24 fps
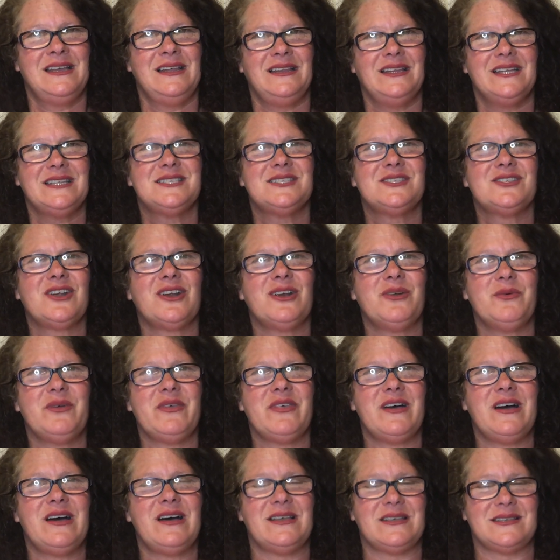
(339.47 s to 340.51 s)
Let's start with
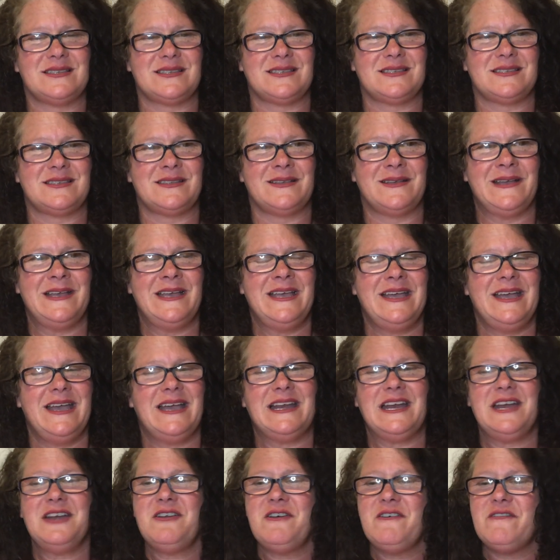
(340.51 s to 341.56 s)
us. And
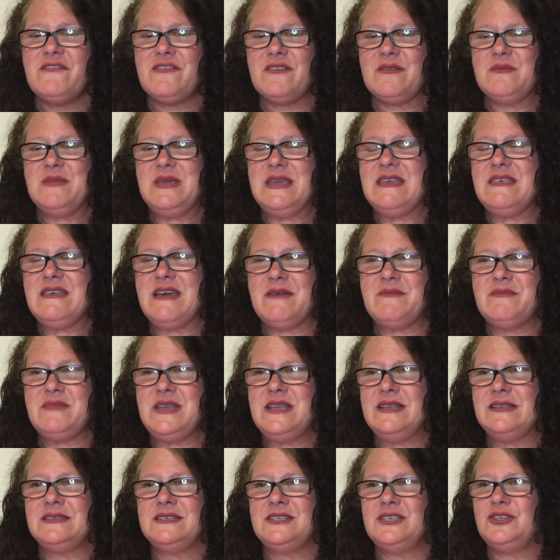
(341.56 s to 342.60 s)
I know for me that
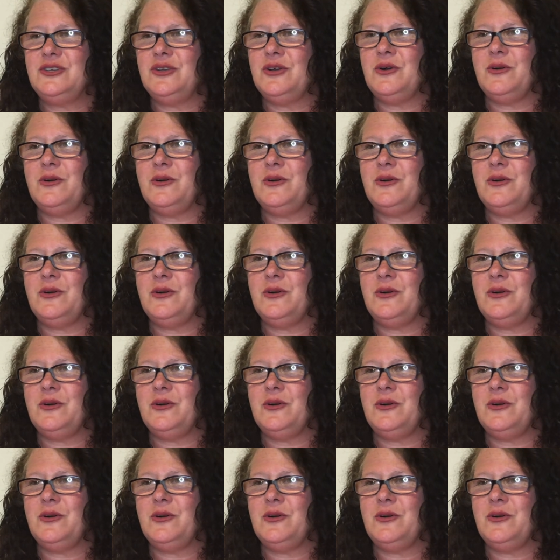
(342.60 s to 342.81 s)
means,